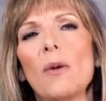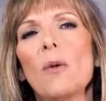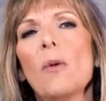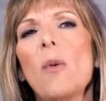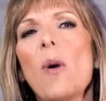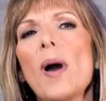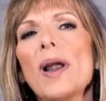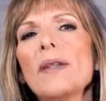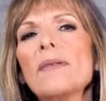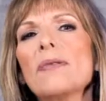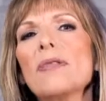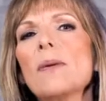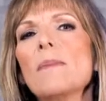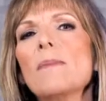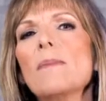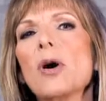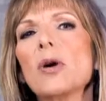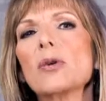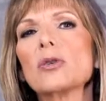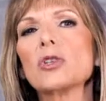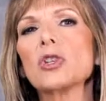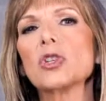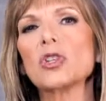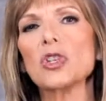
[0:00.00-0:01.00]
One of the
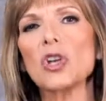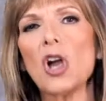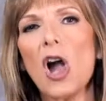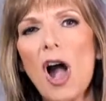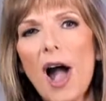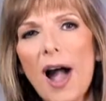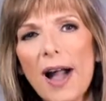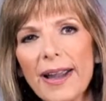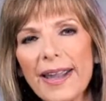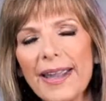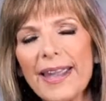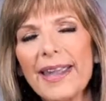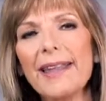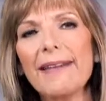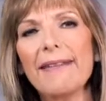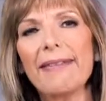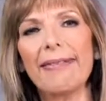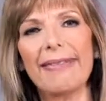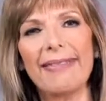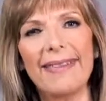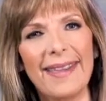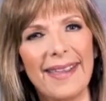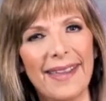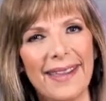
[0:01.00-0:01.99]
most shocking
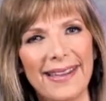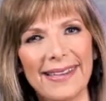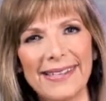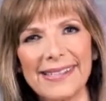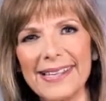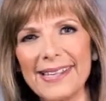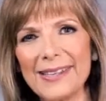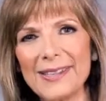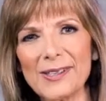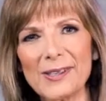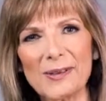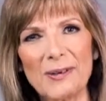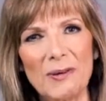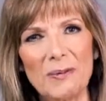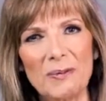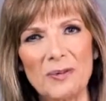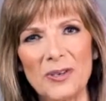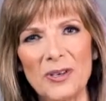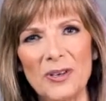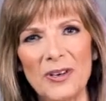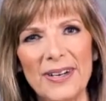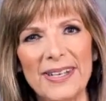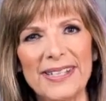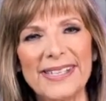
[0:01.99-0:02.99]
things in
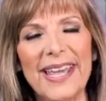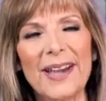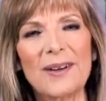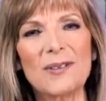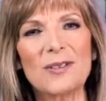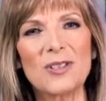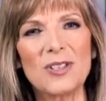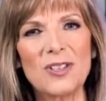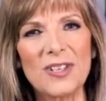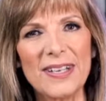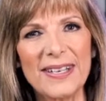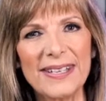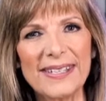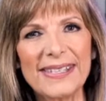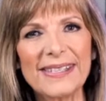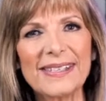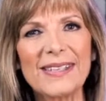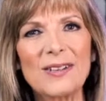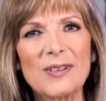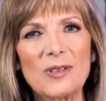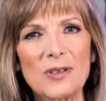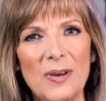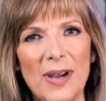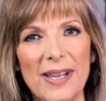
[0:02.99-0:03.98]
Scripture is how
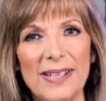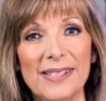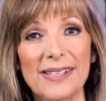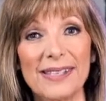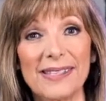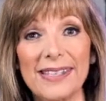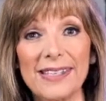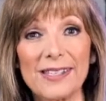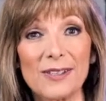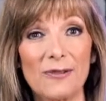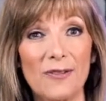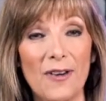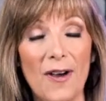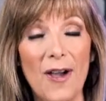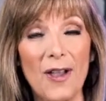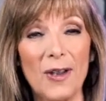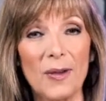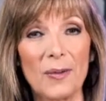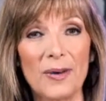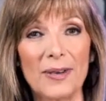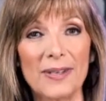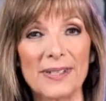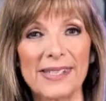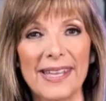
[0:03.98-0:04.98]
Jesus addresses his
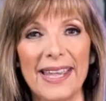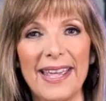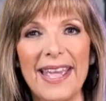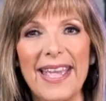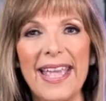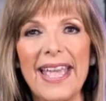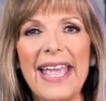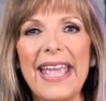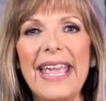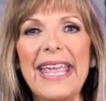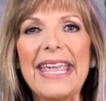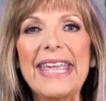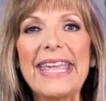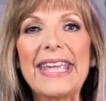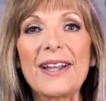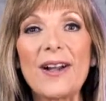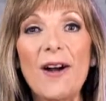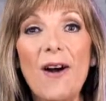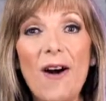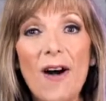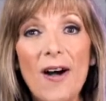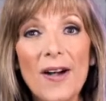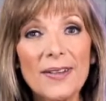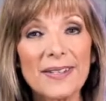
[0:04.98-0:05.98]
followers. He
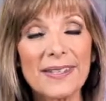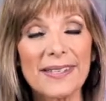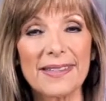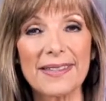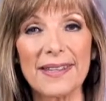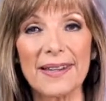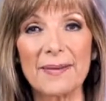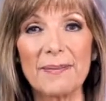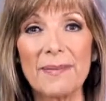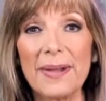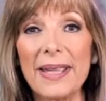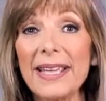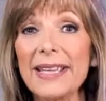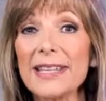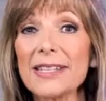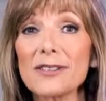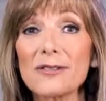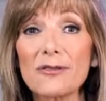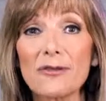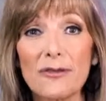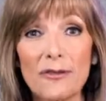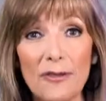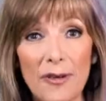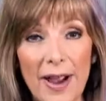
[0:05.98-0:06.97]
calls them
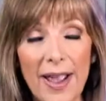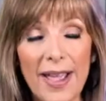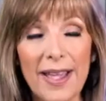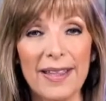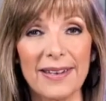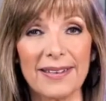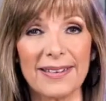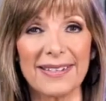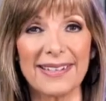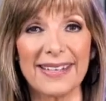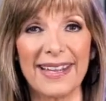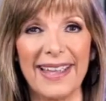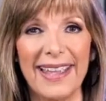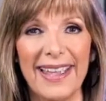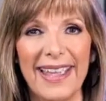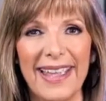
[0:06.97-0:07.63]
his friend.